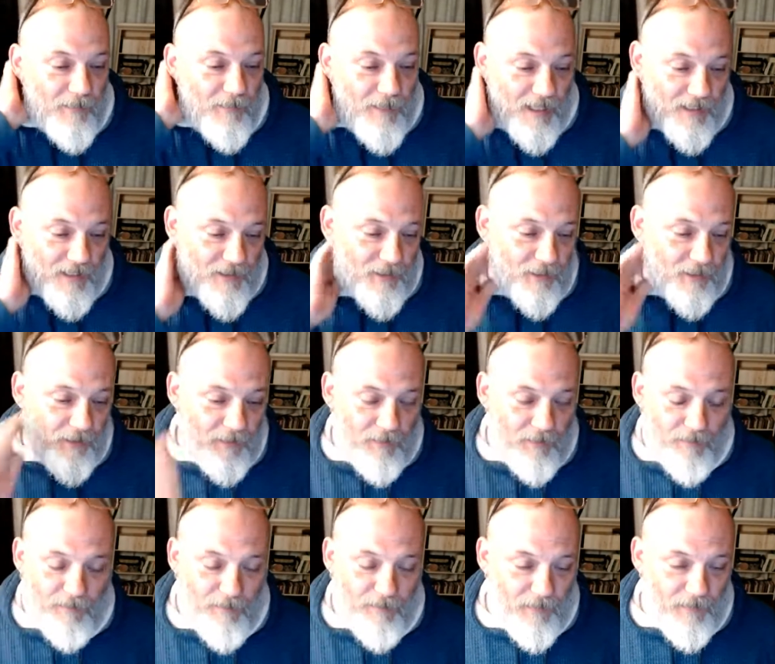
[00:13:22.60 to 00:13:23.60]

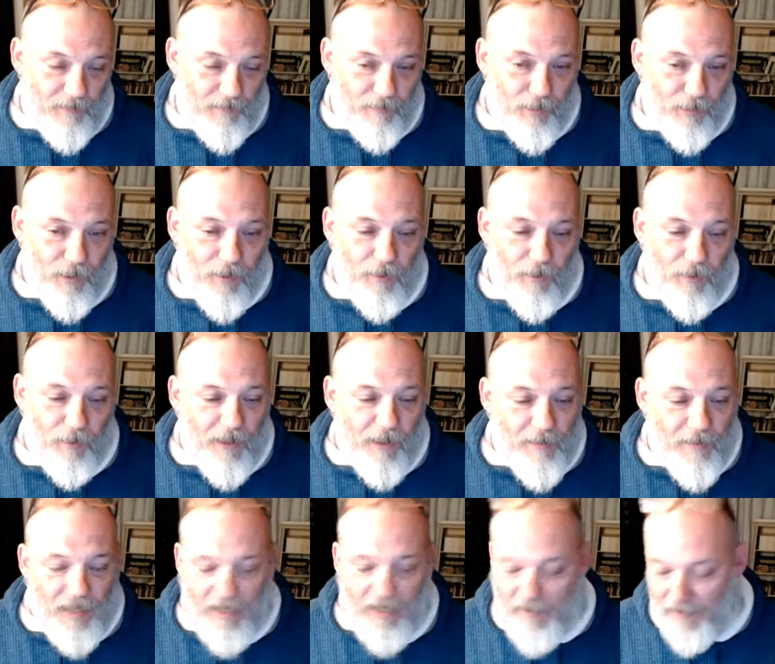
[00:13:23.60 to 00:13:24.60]
actually blown
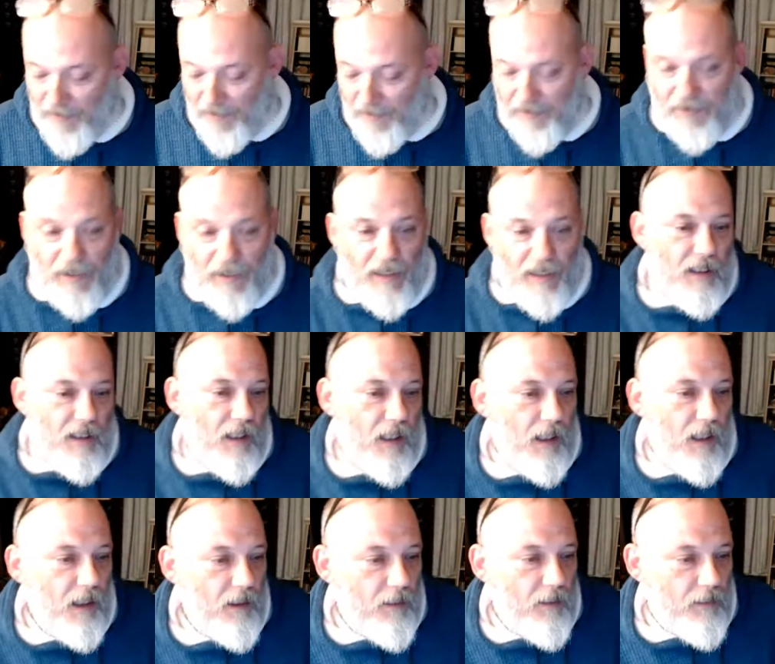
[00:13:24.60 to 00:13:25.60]
away by this.
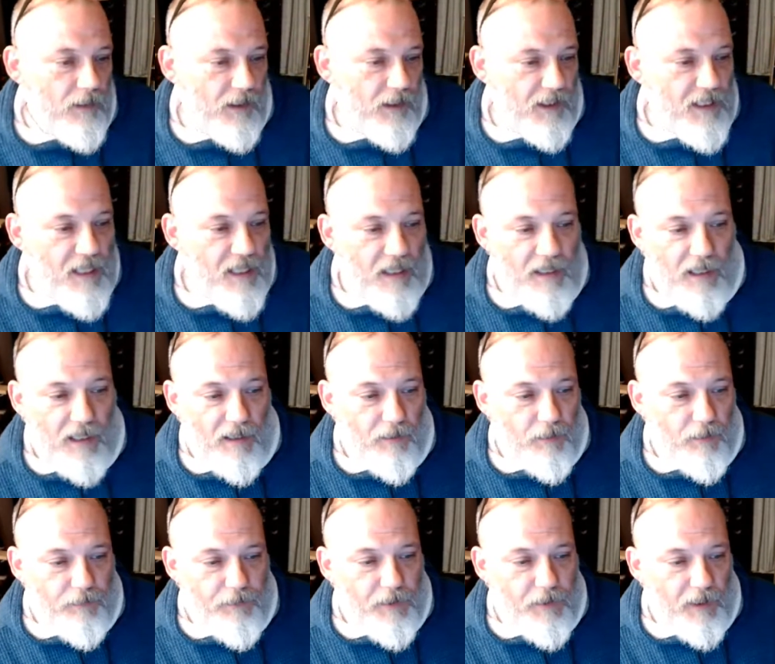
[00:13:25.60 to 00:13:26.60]
Again, I
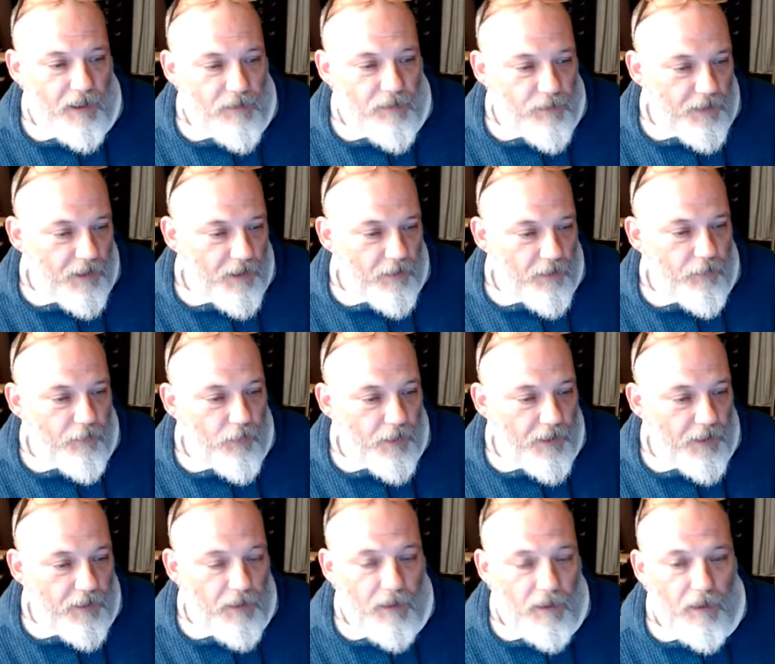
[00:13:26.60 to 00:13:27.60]
don't know if you guys were here
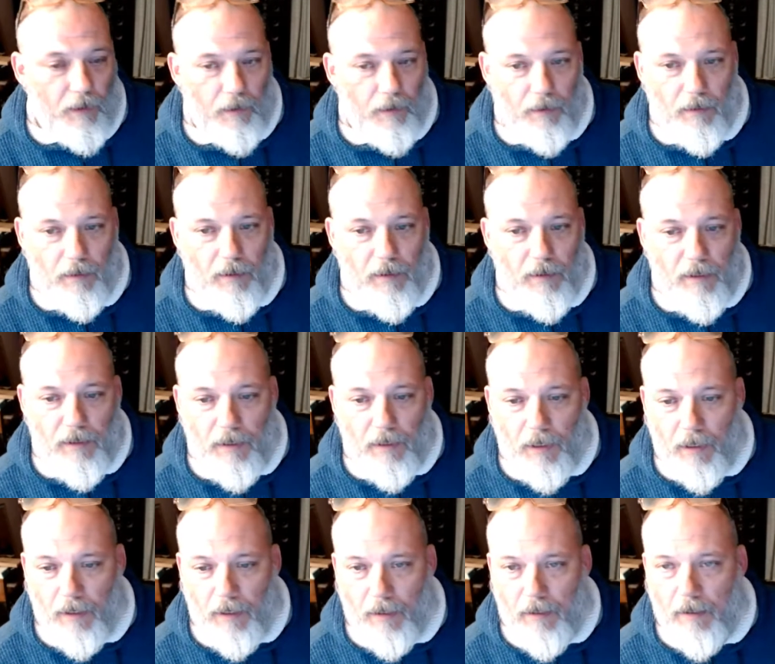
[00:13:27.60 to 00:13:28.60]
for it.
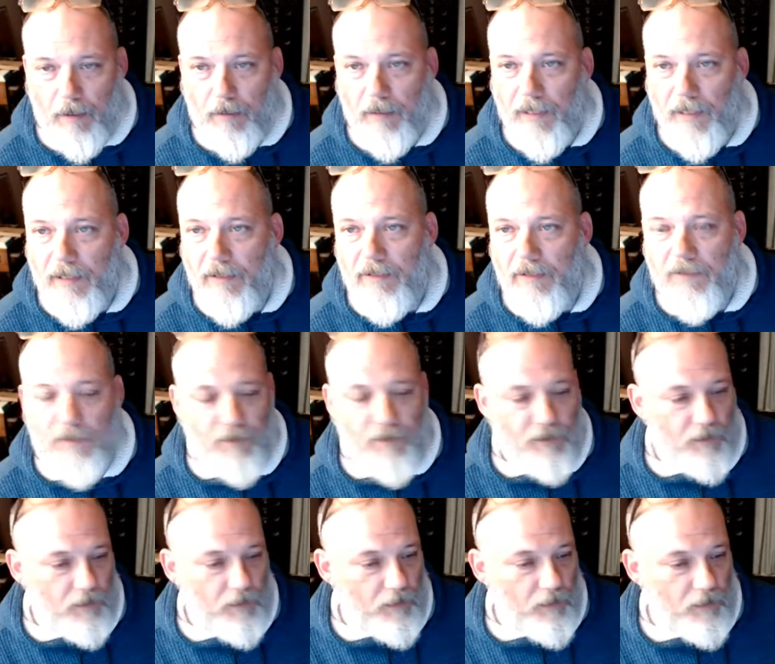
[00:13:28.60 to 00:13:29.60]
The latest
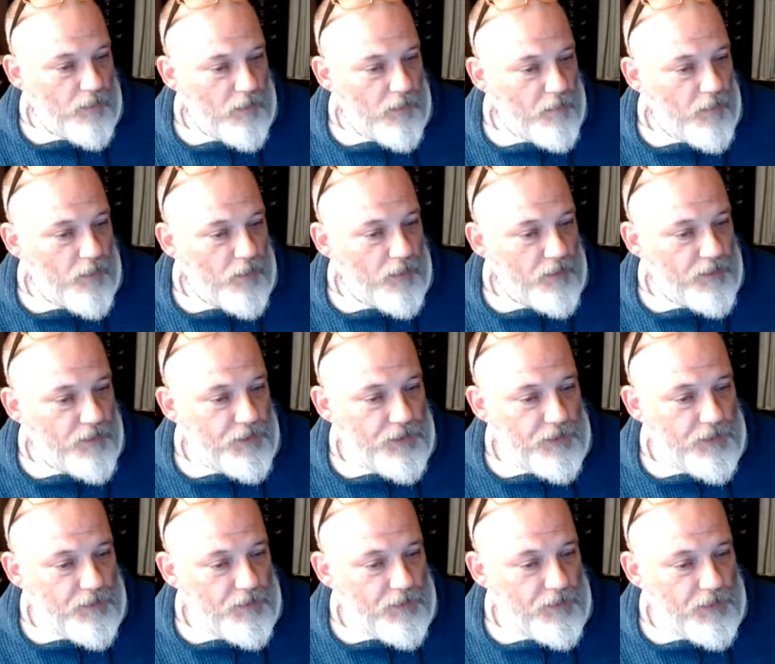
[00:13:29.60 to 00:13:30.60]
Zillow report
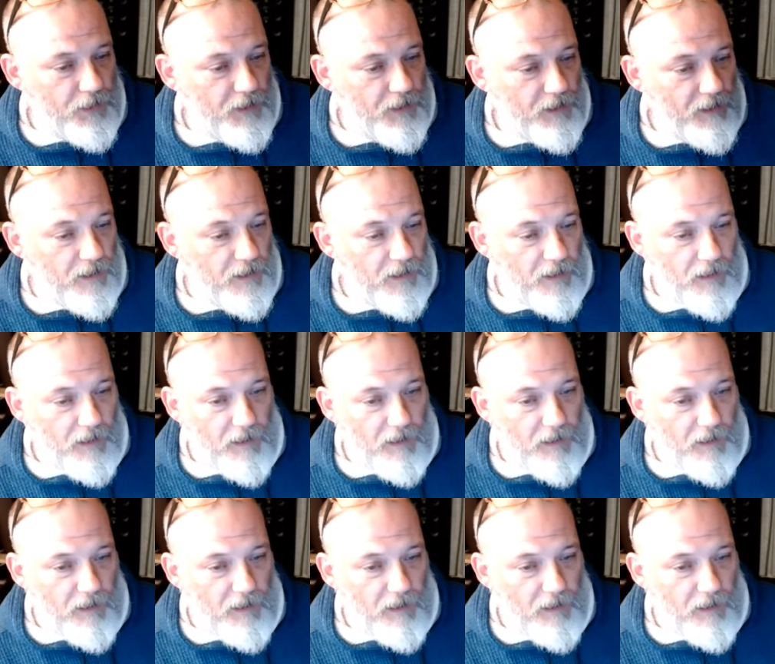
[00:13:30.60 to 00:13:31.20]
shows our